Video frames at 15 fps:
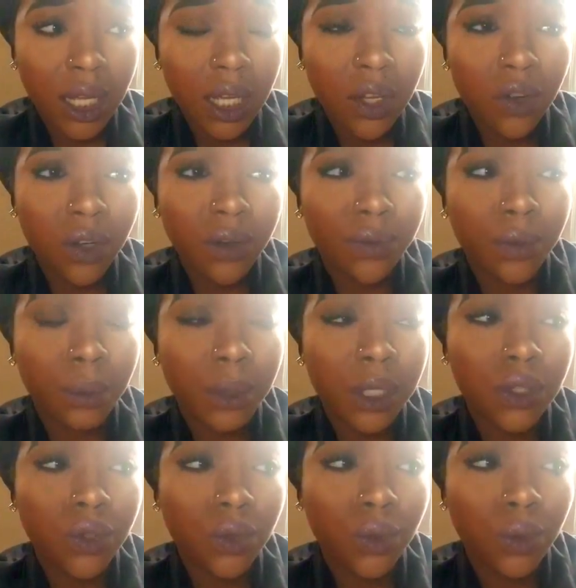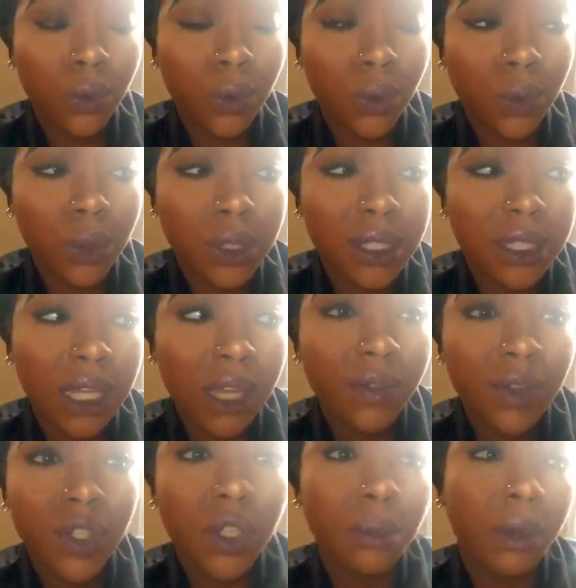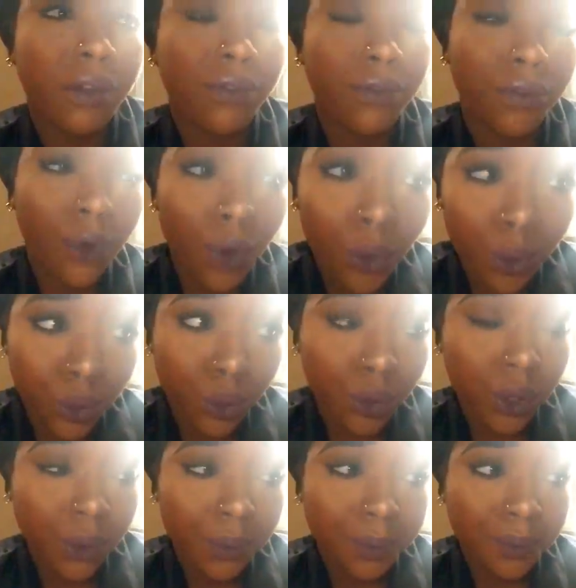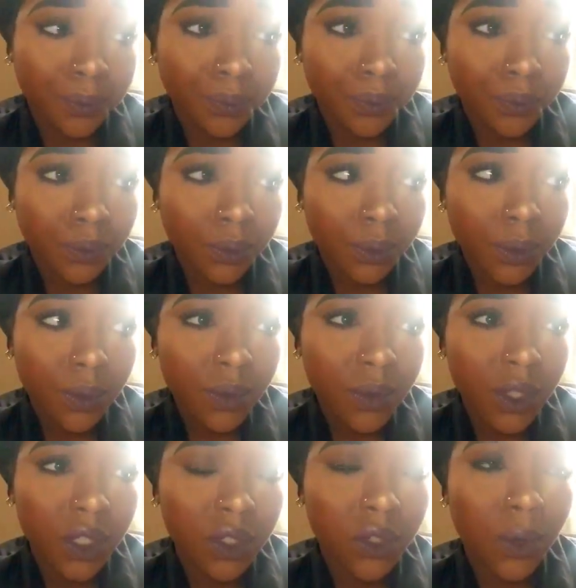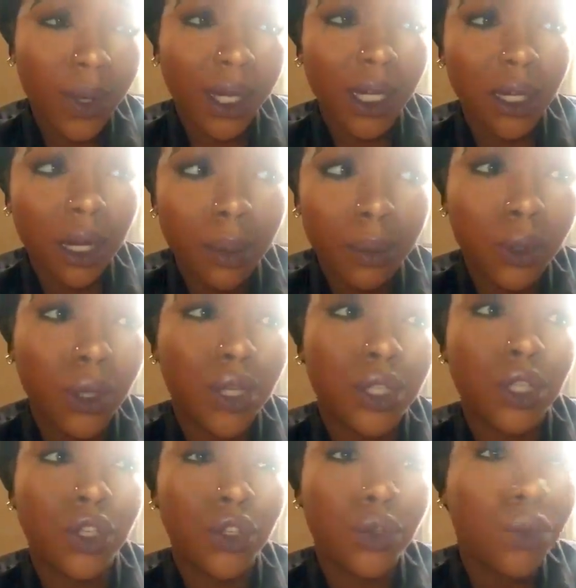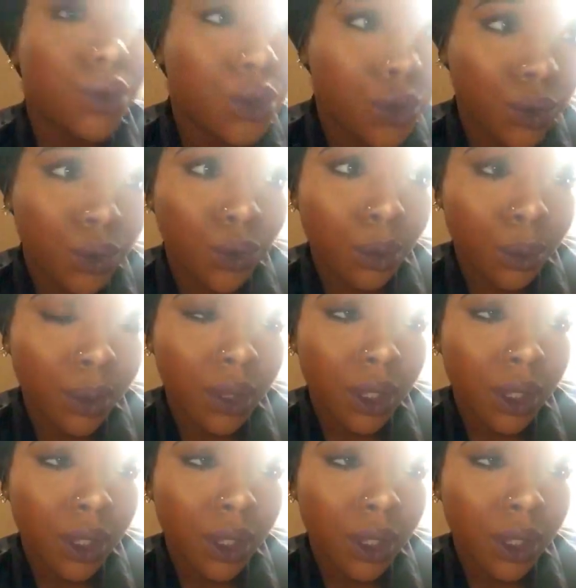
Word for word: in order for me to save it to my phone so I can upload it to YouTube,